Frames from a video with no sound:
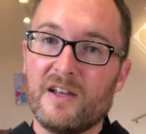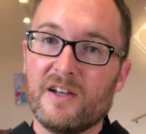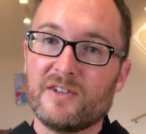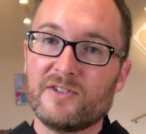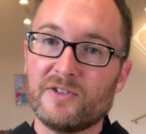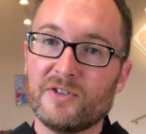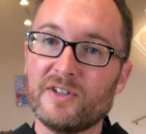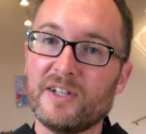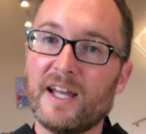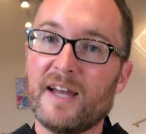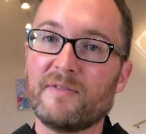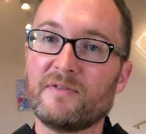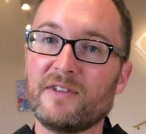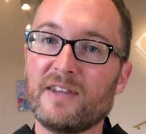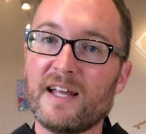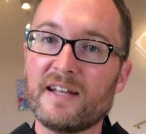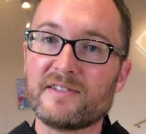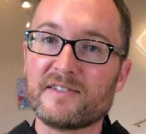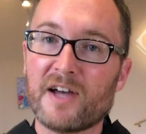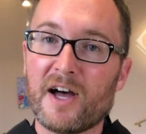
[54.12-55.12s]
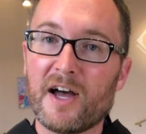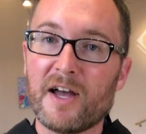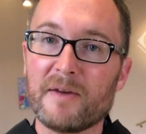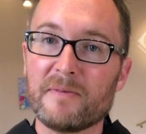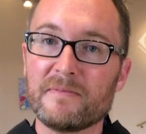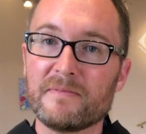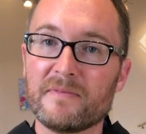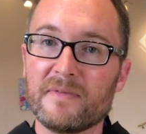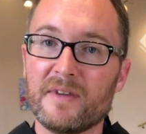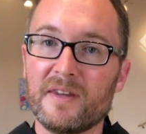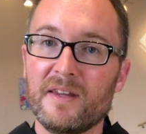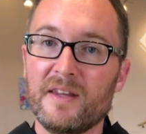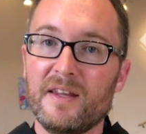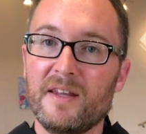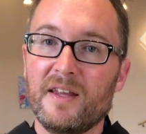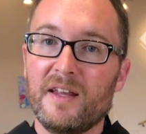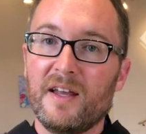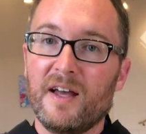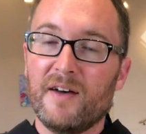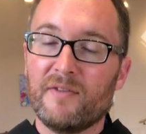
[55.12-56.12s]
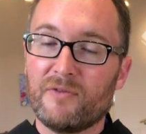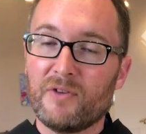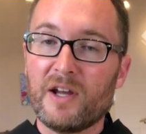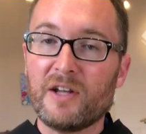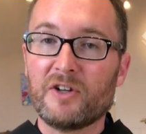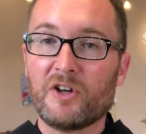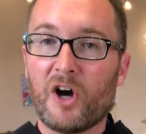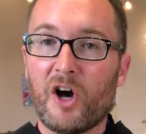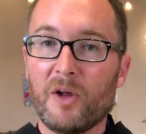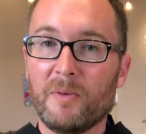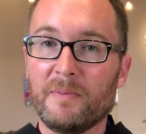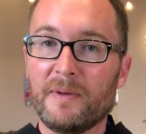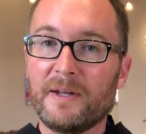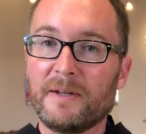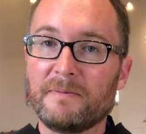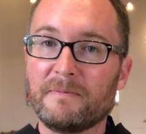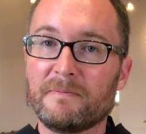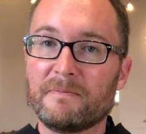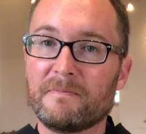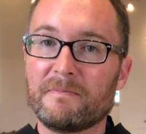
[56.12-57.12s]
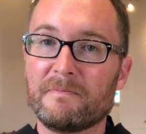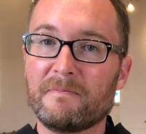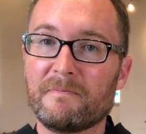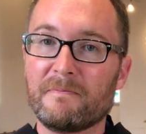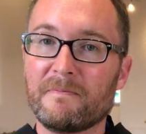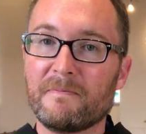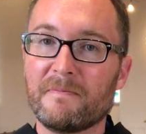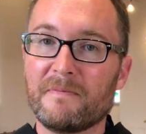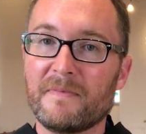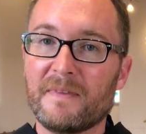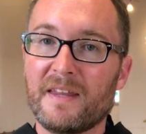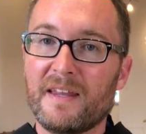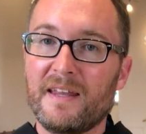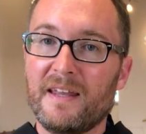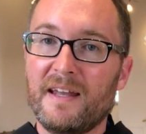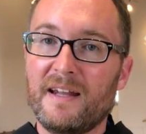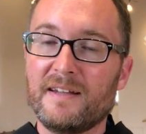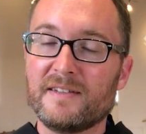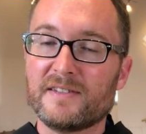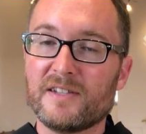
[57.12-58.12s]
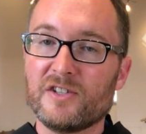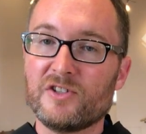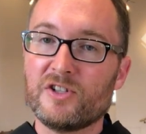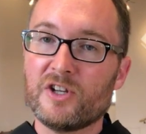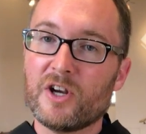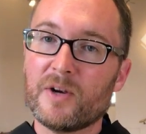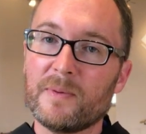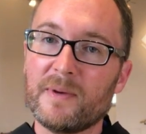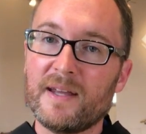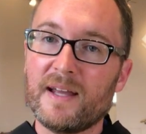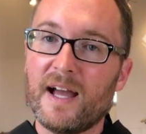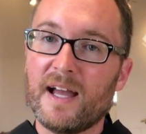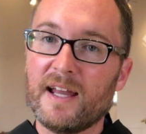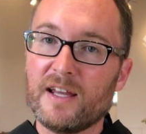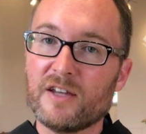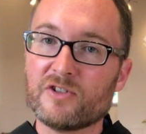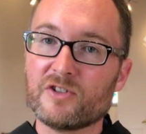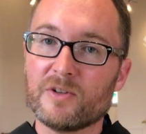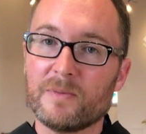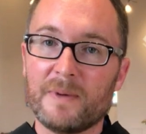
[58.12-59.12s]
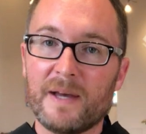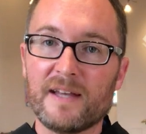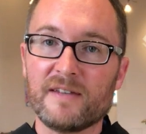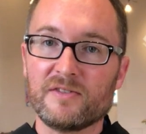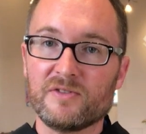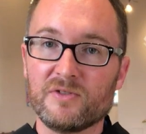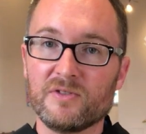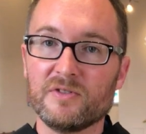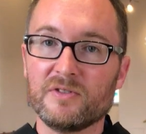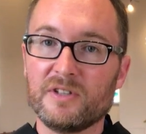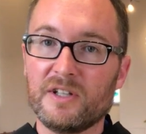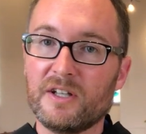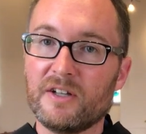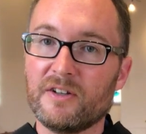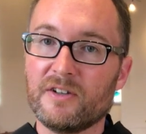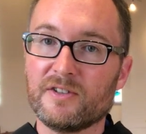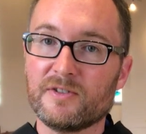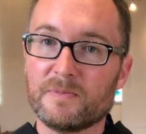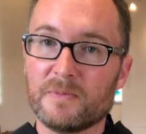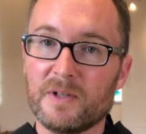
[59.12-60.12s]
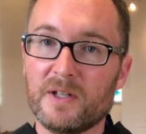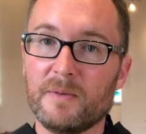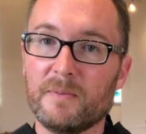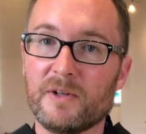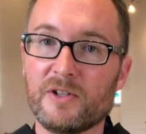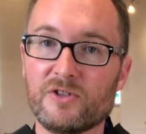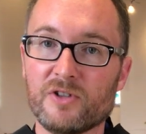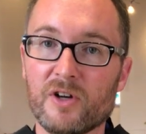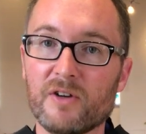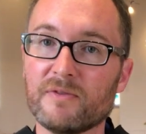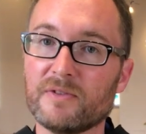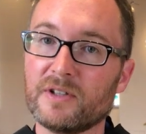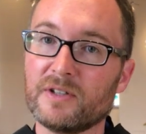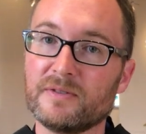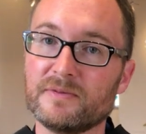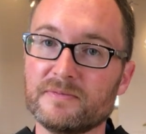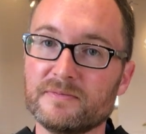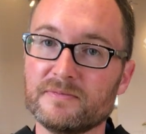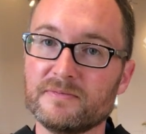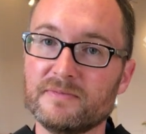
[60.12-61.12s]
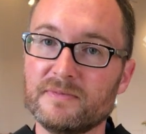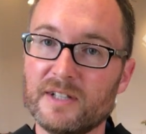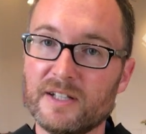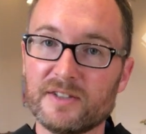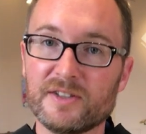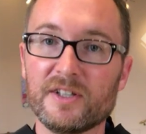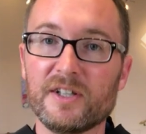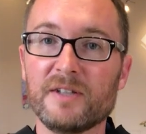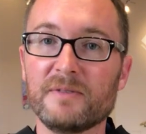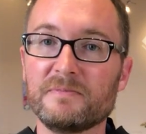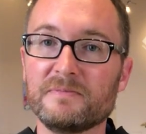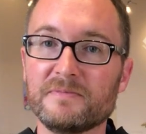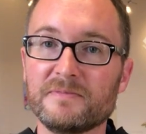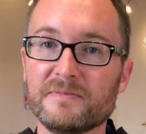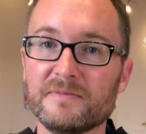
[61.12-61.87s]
Shortly after that time, a friend called me, and he said, "Jeremy, I guess your pastoral year is pretty much over, isn't it?